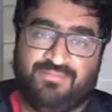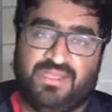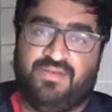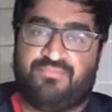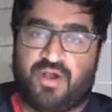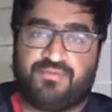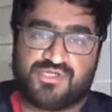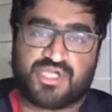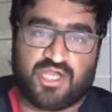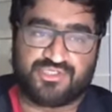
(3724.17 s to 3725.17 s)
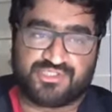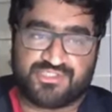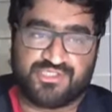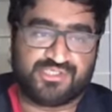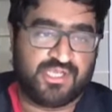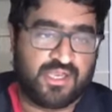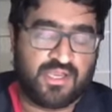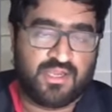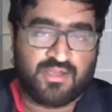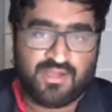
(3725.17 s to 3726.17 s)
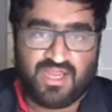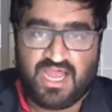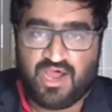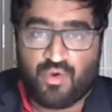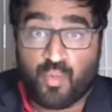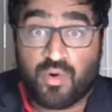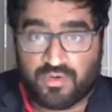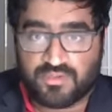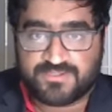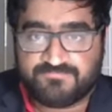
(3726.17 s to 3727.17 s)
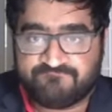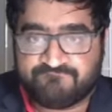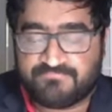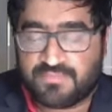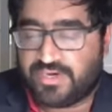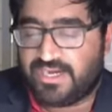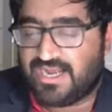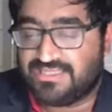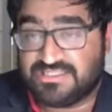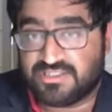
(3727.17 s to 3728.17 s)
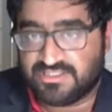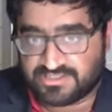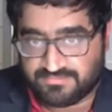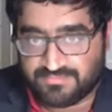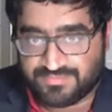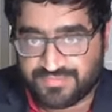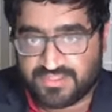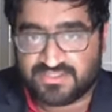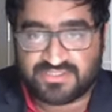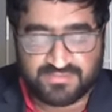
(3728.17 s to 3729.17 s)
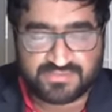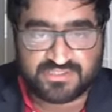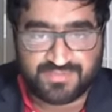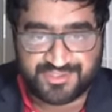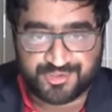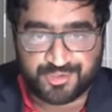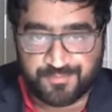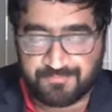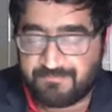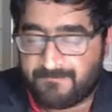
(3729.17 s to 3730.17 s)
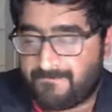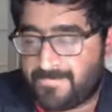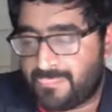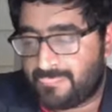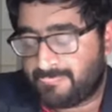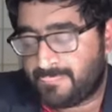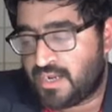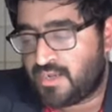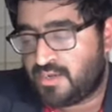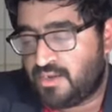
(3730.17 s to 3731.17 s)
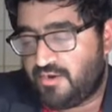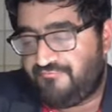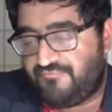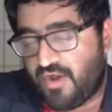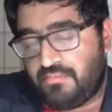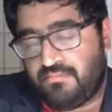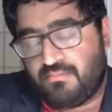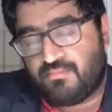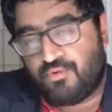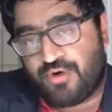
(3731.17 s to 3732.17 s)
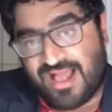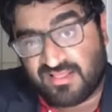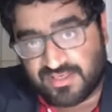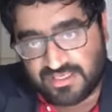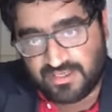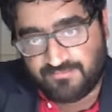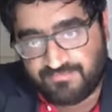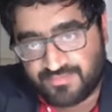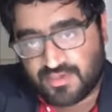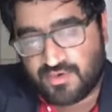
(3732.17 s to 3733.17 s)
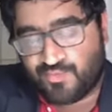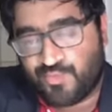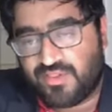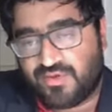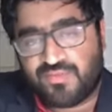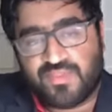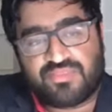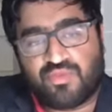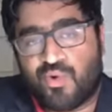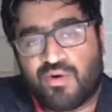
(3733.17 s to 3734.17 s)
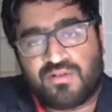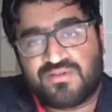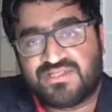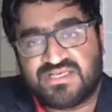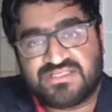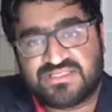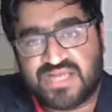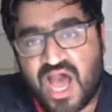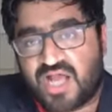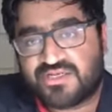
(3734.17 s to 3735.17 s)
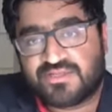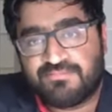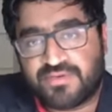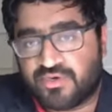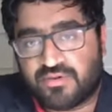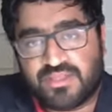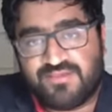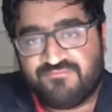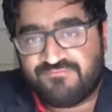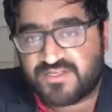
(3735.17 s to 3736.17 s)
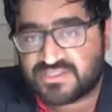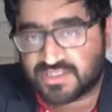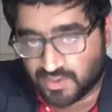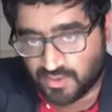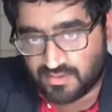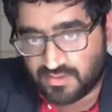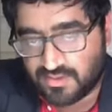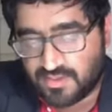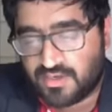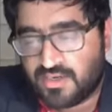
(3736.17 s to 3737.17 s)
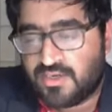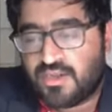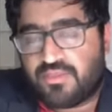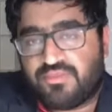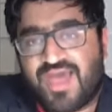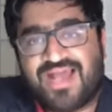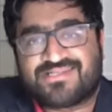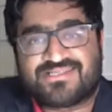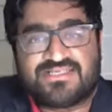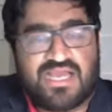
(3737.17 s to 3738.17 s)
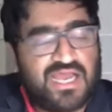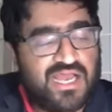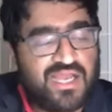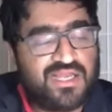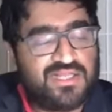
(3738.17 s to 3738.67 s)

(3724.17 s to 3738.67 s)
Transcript: mean proper to consciousness, uh, world. Right? Idealism seems to be true. From morality, we learn that the world is not purely physical, that Uh,